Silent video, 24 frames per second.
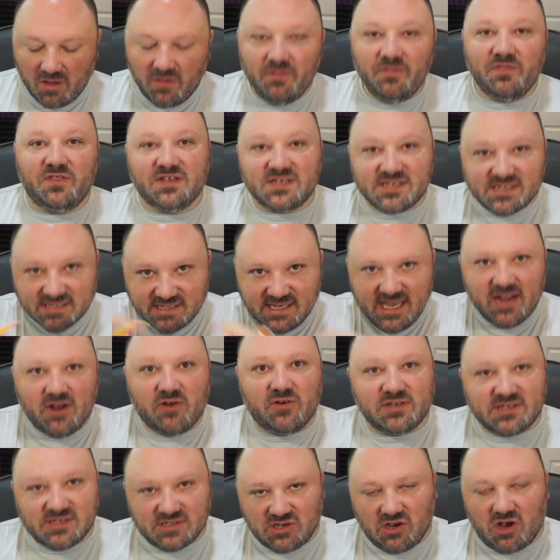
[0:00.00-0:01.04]
the
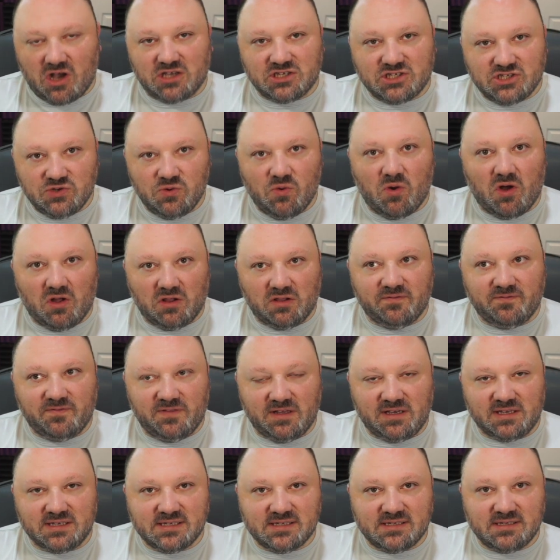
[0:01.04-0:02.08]
secret sauce to all of
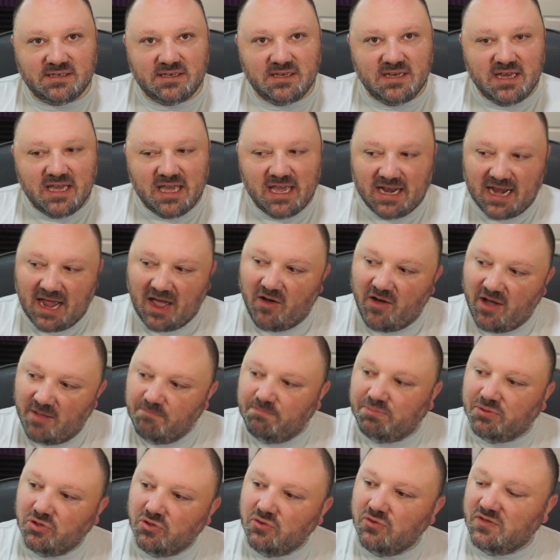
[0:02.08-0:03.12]
this and how I
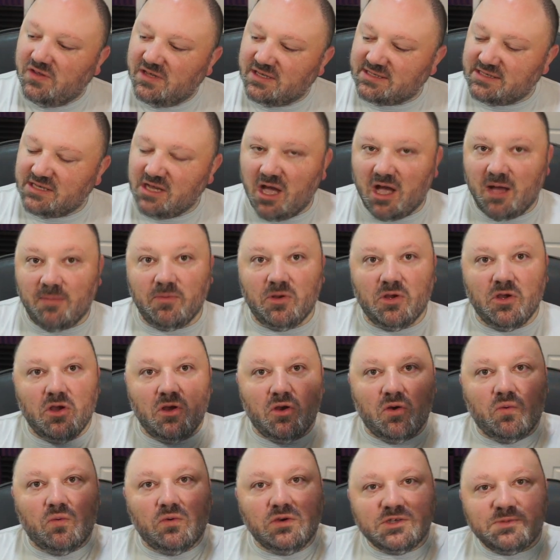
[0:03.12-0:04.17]
blew this up
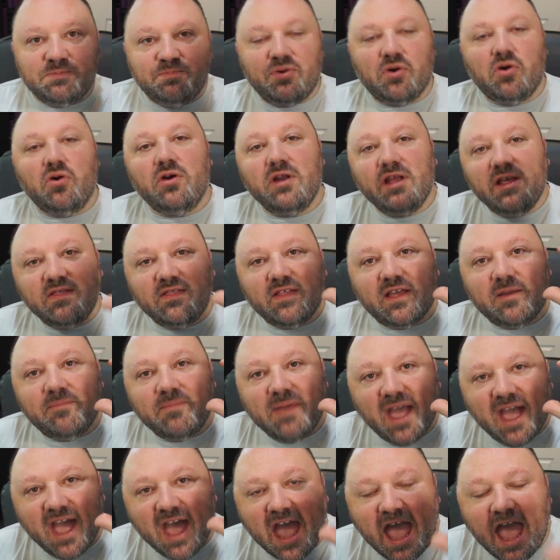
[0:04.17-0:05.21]
was putting them
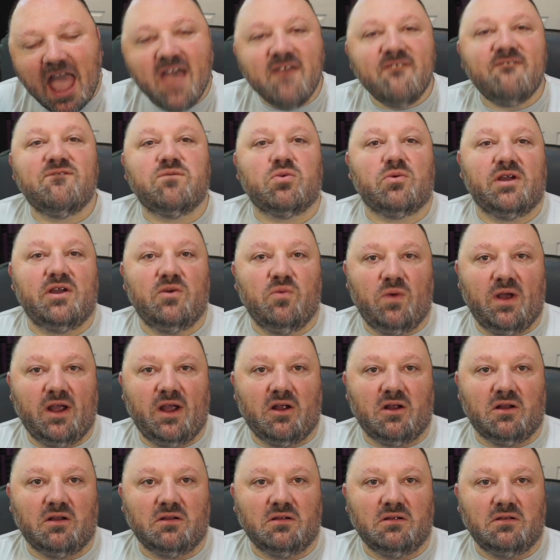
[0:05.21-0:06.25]

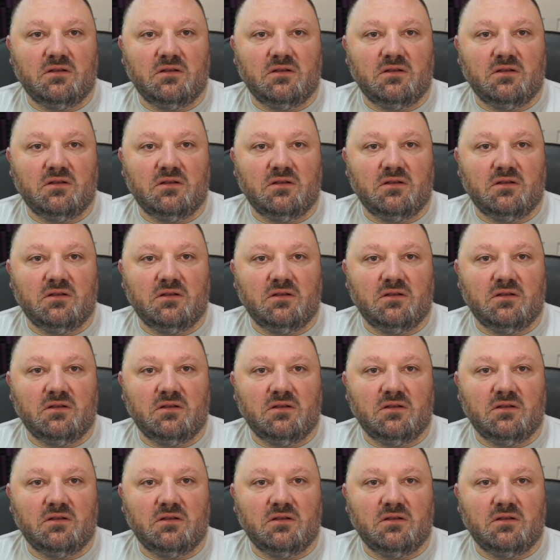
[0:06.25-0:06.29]
everywhere.